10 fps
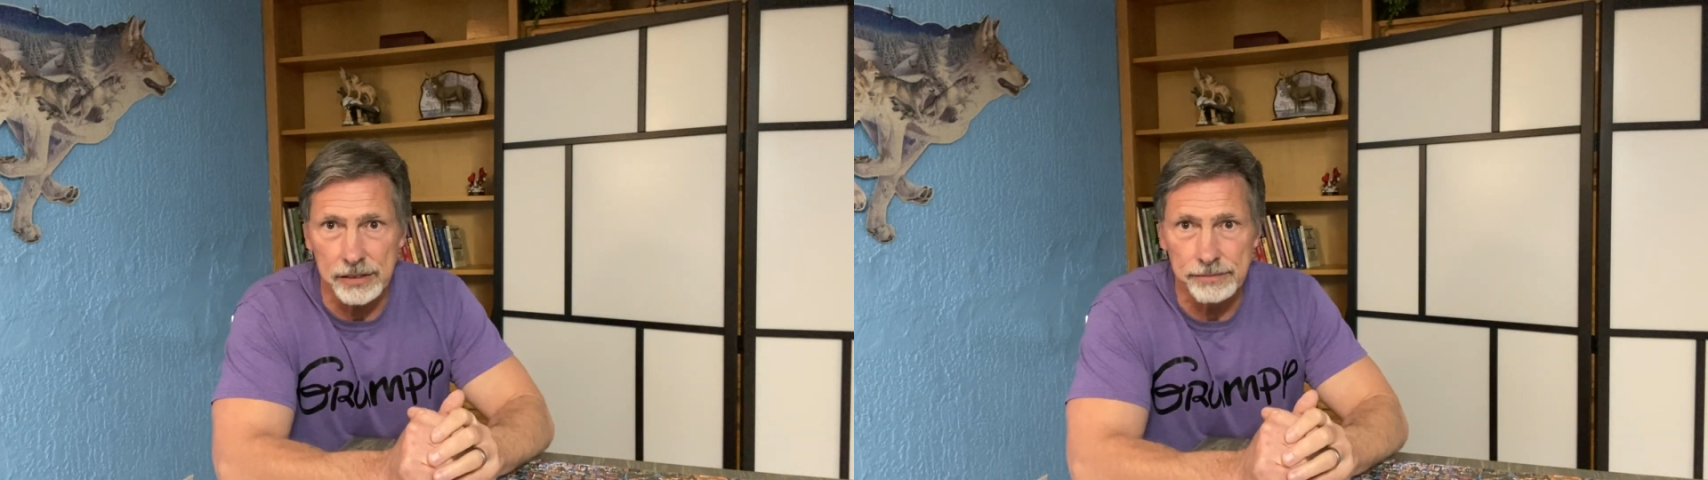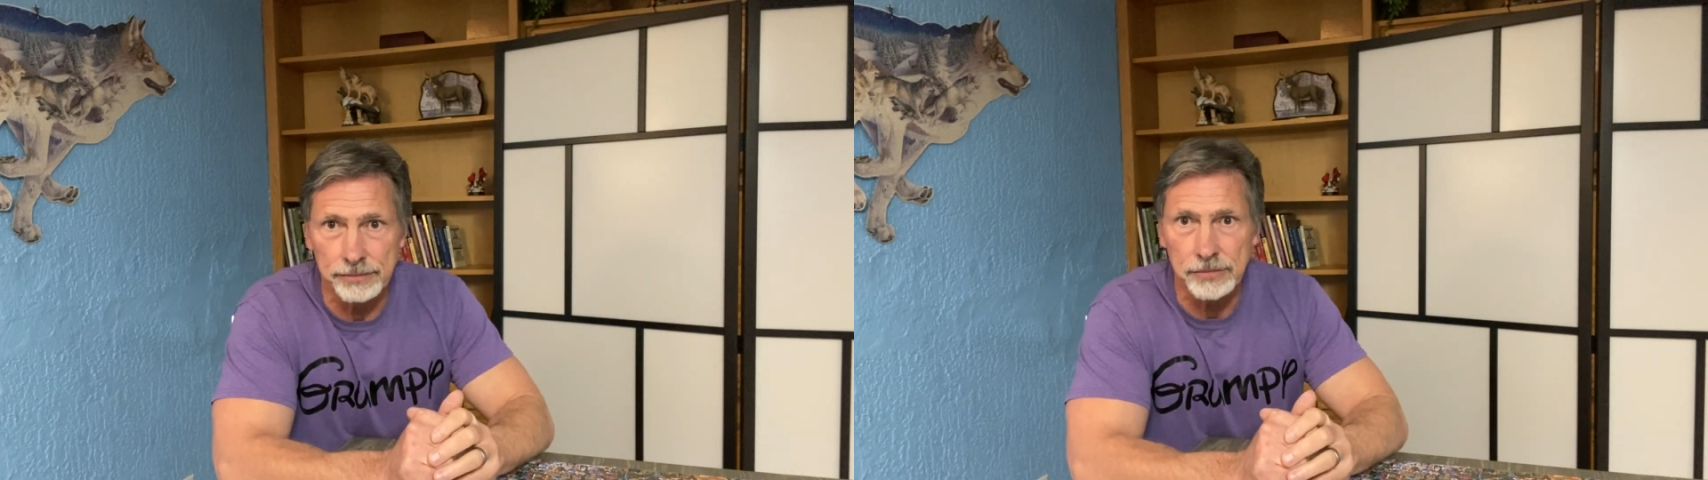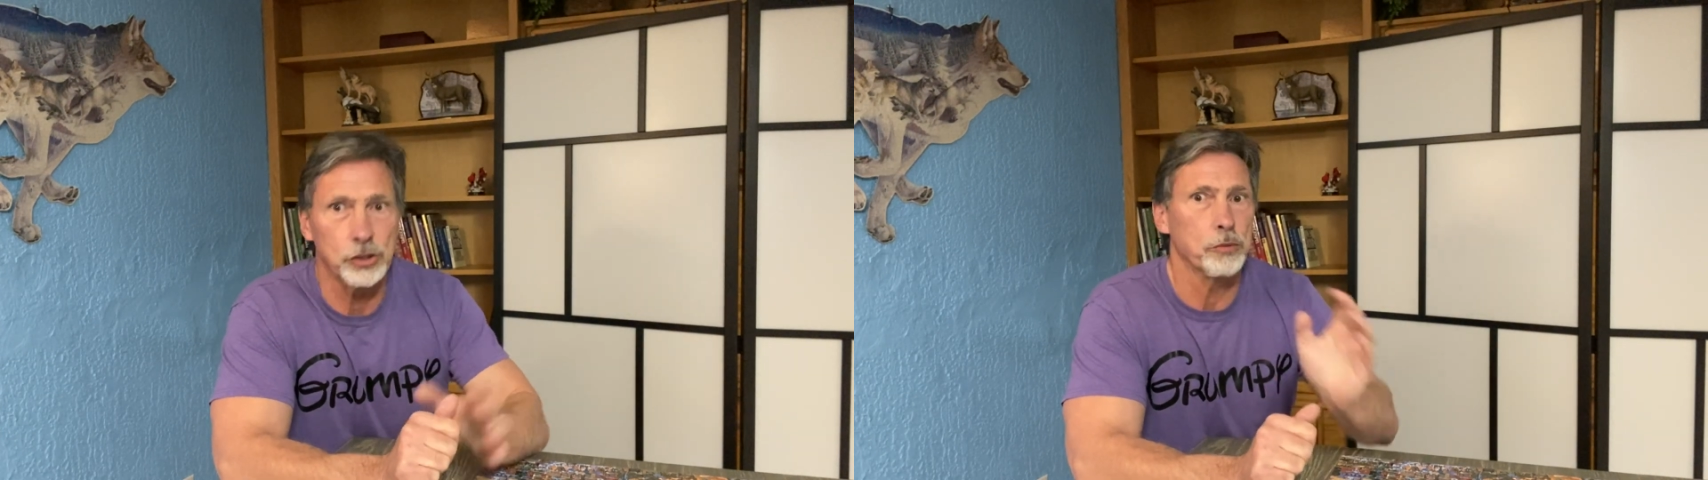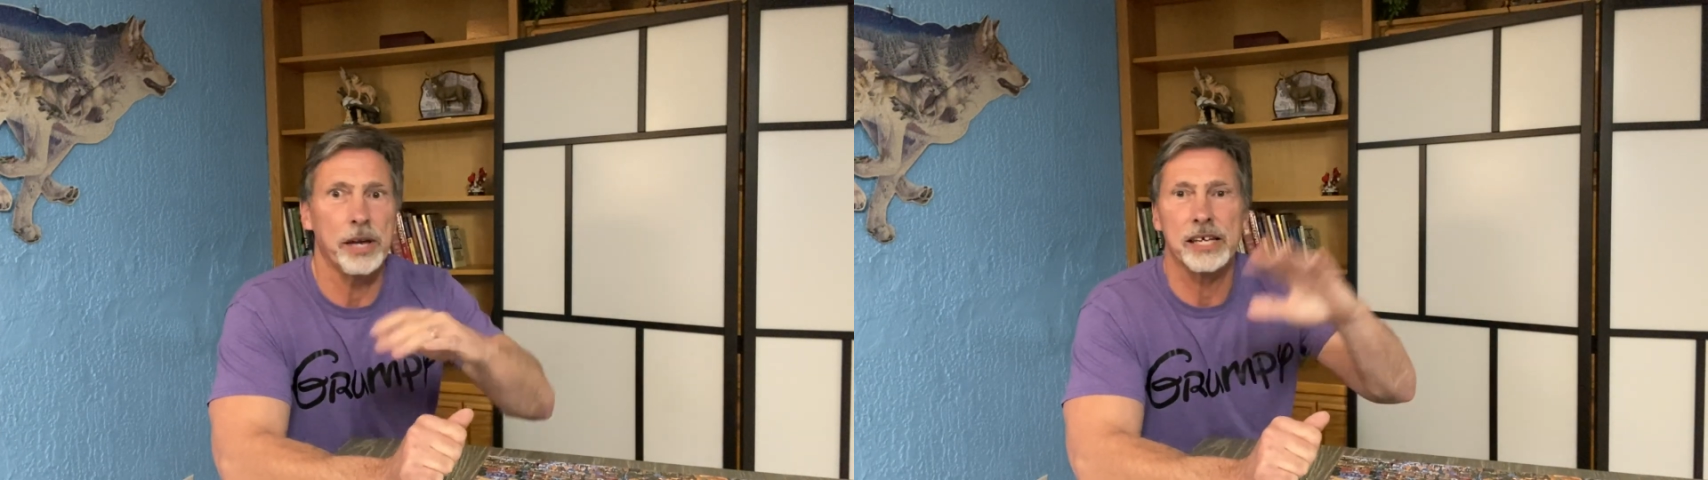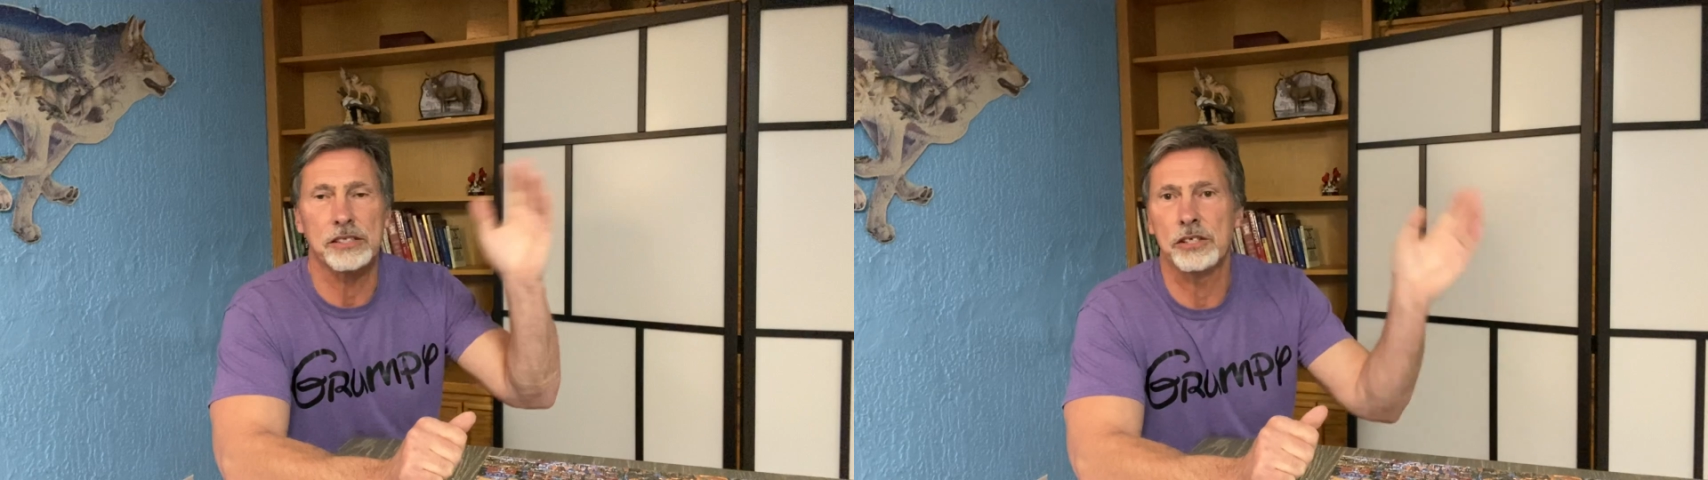Go back to
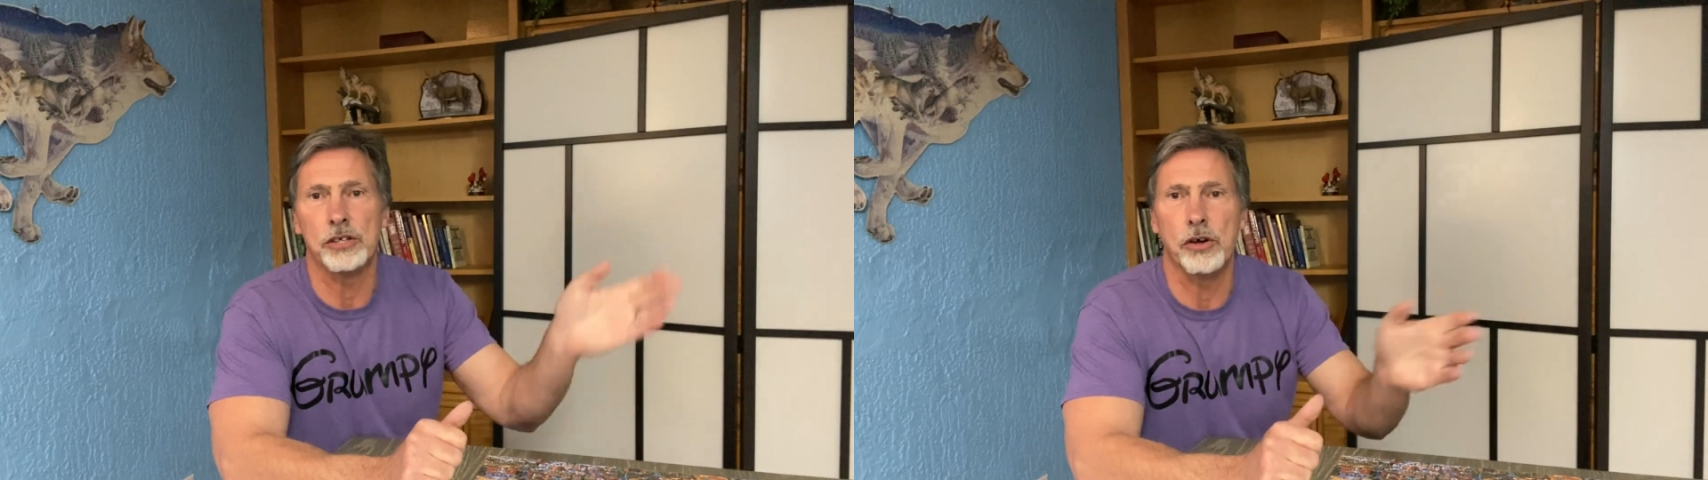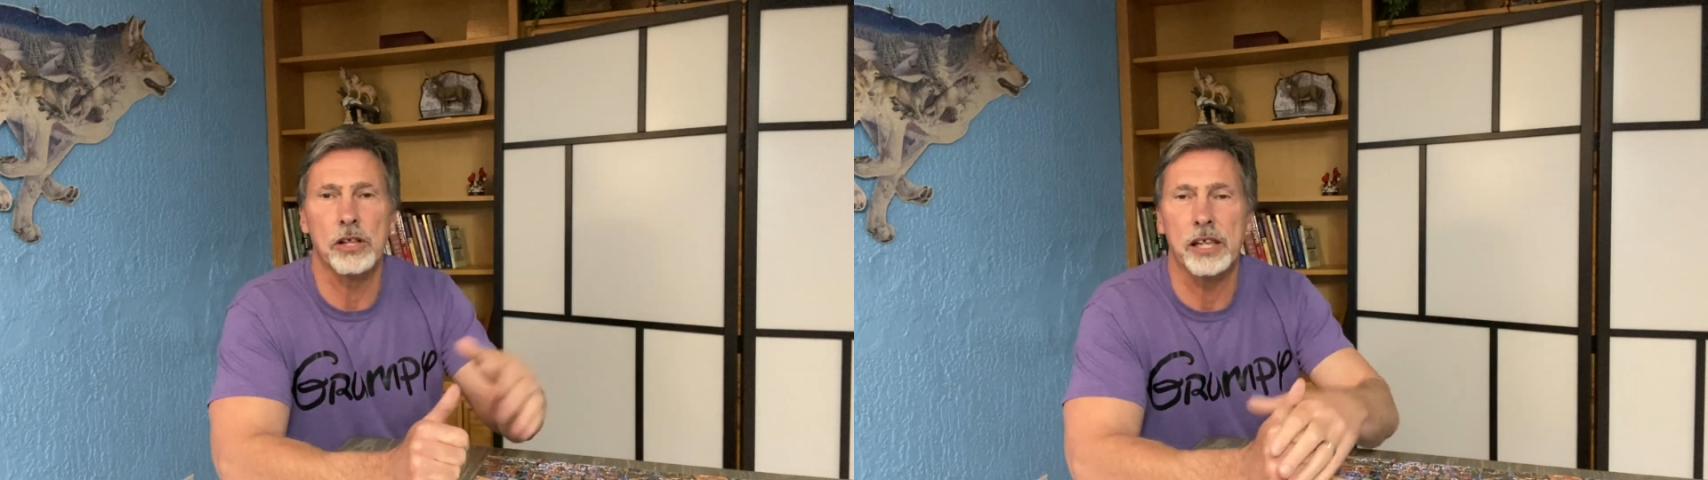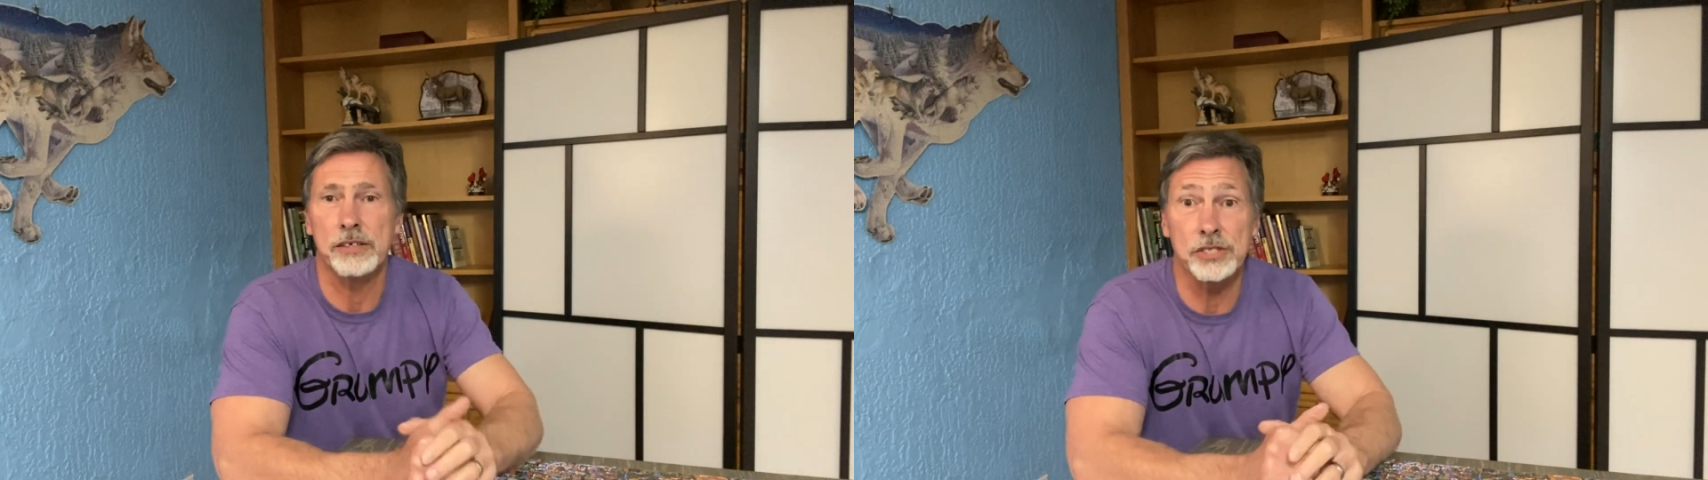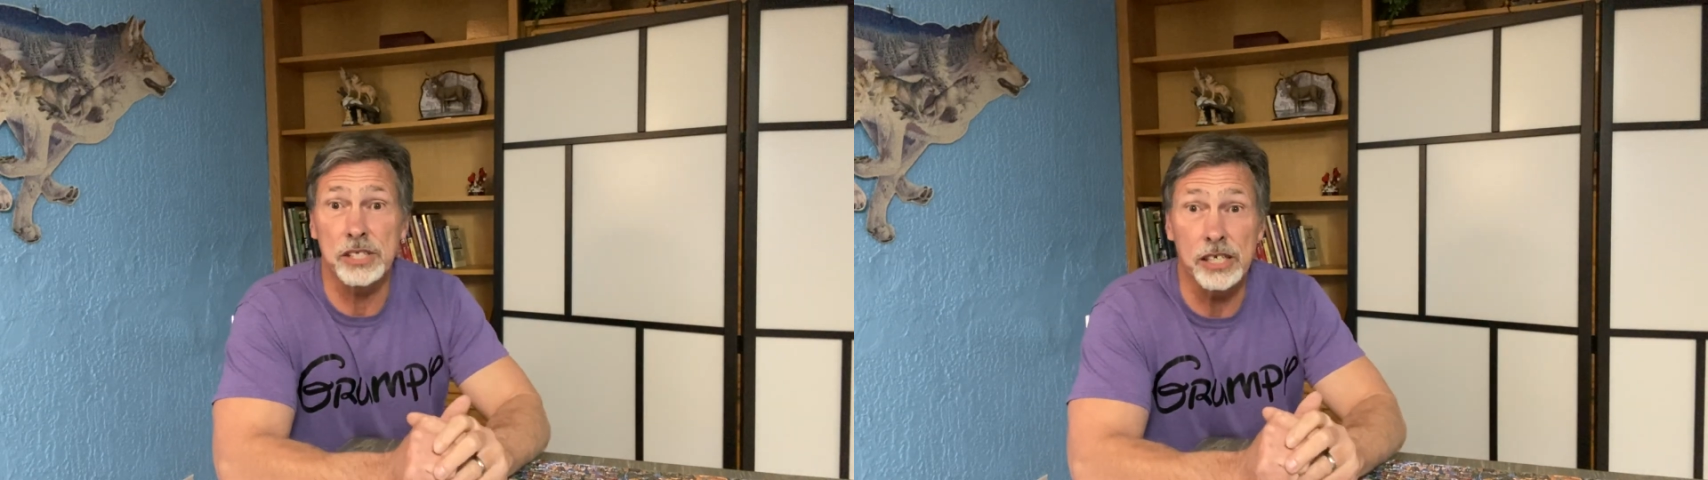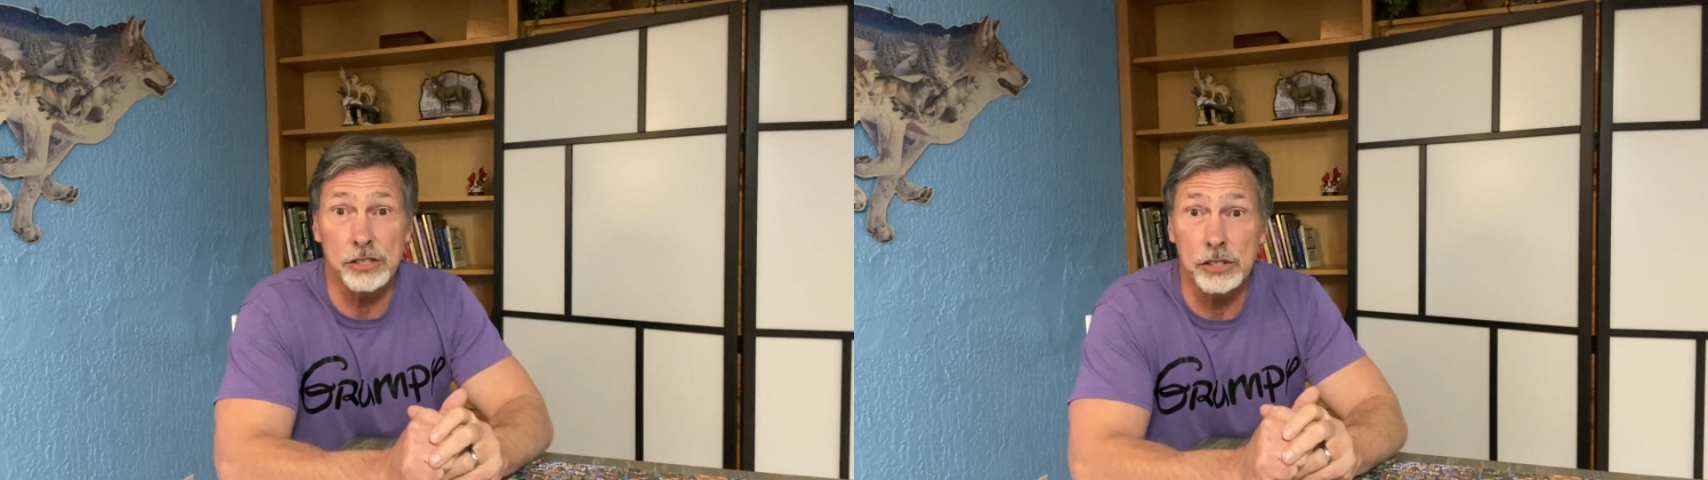the all life stage